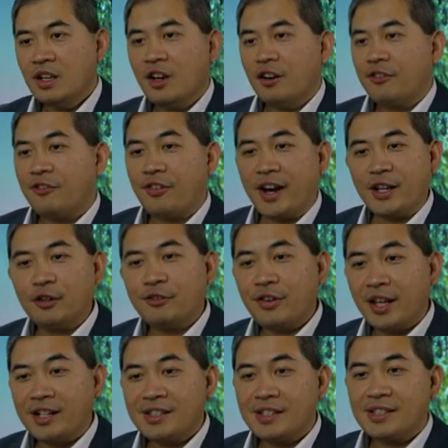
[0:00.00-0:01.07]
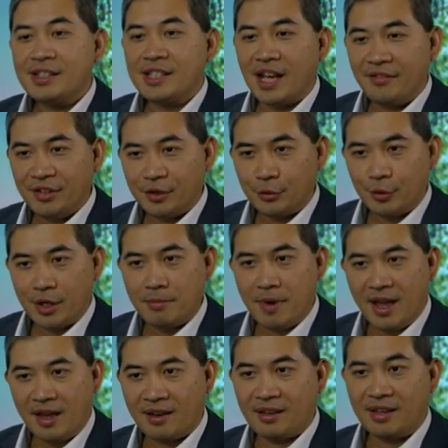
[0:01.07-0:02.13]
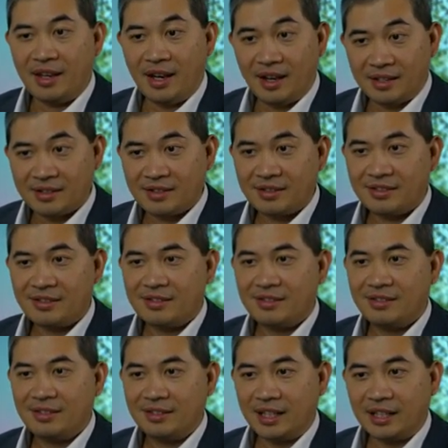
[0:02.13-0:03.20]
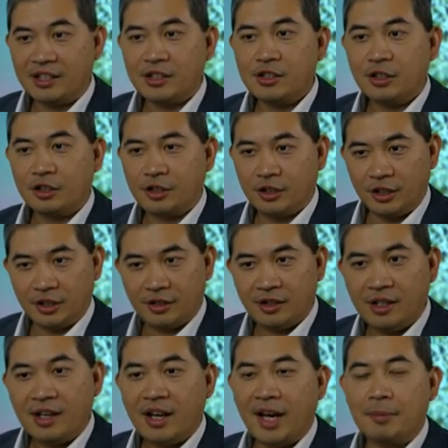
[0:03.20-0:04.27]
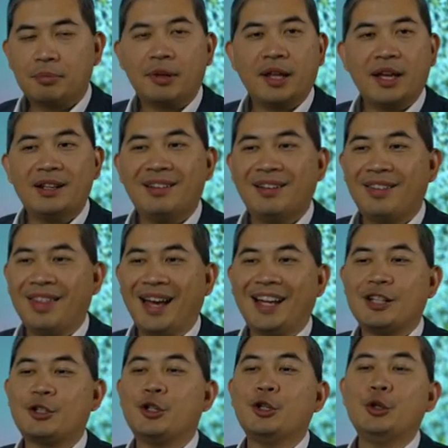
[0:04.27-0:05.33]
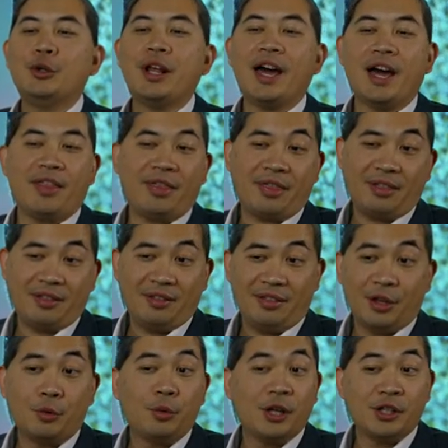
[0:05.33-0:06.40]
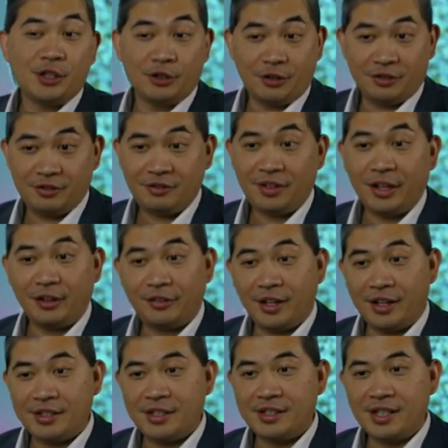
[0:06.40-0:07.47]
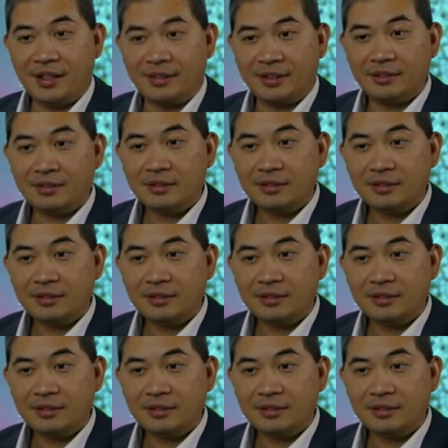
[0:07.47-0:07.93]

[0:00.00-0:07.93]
Final Fantasy VII remake, yes, that does look good. I played that to death the original Final Fantasy VII.